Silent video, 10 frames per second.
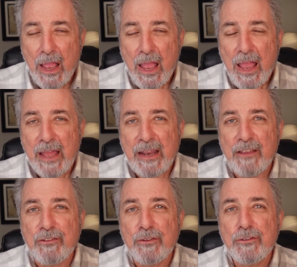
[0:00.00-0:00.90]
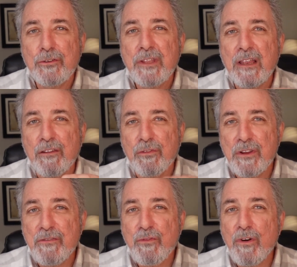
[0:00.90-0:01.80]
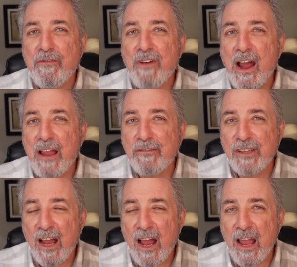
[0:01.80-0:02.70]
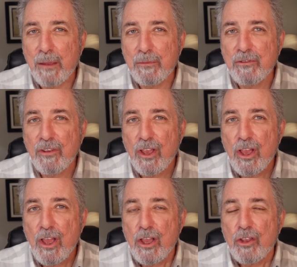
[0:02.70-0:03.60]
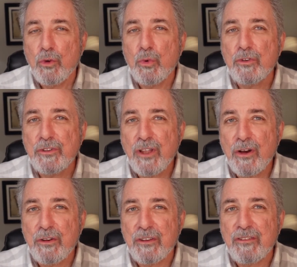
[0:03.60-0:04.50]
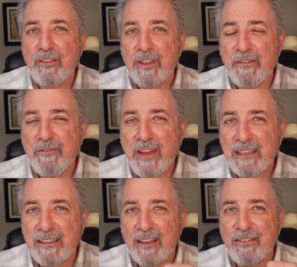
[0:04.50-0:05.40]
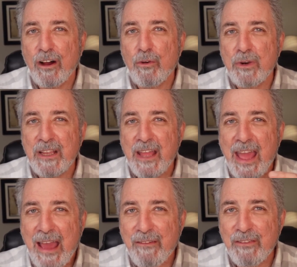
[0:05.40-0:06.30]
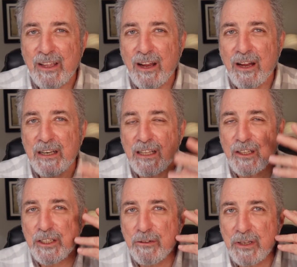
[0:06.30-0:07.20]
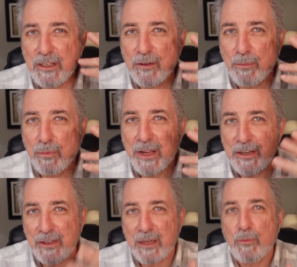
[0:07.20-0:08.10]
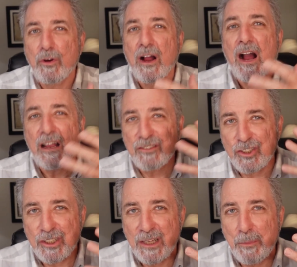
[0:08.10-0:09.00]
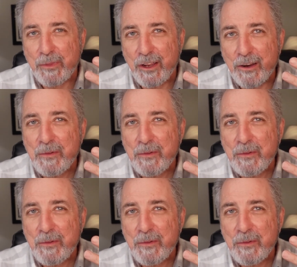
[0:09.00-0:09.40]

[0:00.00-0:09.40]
and as you do that 3, 4, 5 times, you will notice the effect that it's already having on clearing your brain. You get more oxygen up there,